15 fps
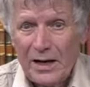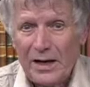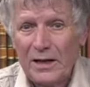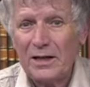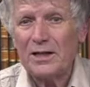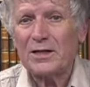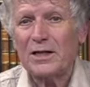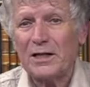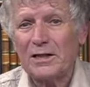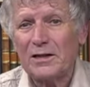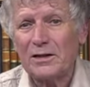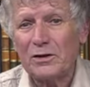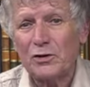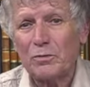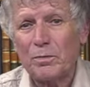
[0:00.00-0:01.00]
He
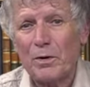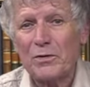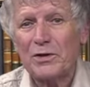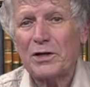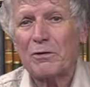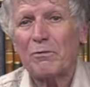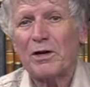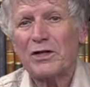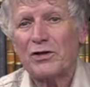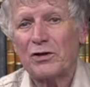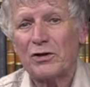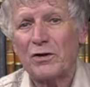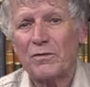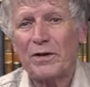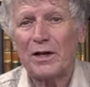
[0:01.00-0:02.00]
decided to pose the
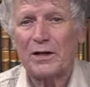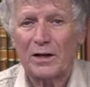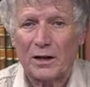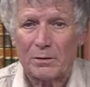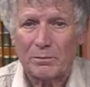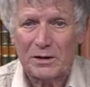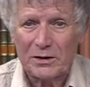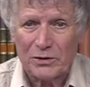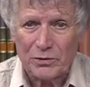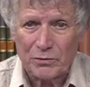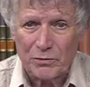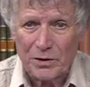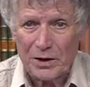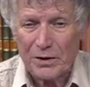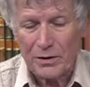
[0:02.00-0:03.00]
question of the annulment
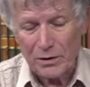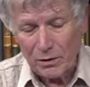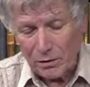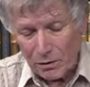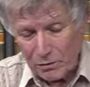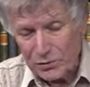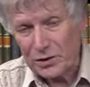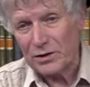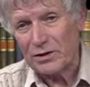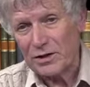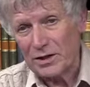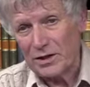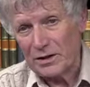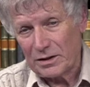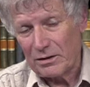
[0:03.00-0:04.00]
to the
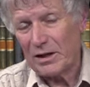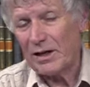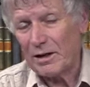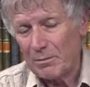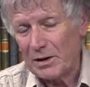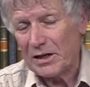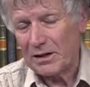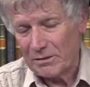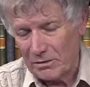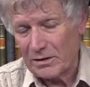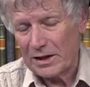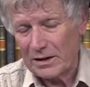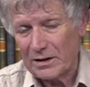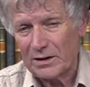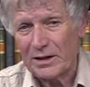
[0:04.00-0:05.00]
theologians, he meaning
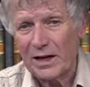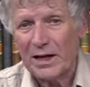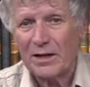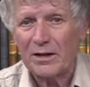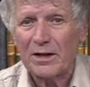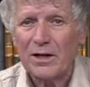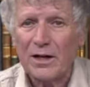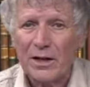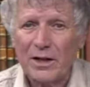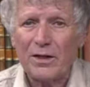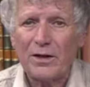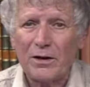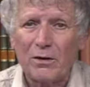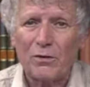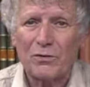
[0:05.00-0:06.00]
Henry VIII, the
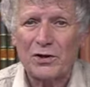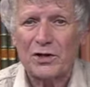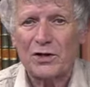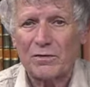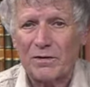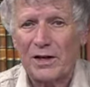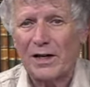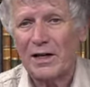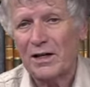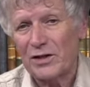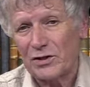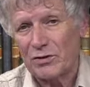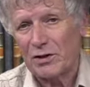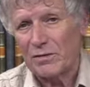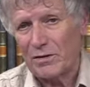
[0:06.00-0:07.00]
theologians of the
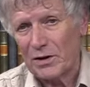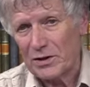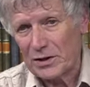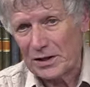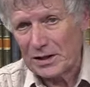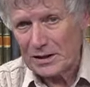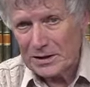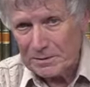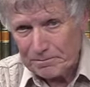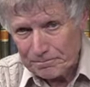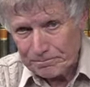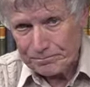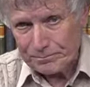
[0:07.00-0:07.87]
English universities.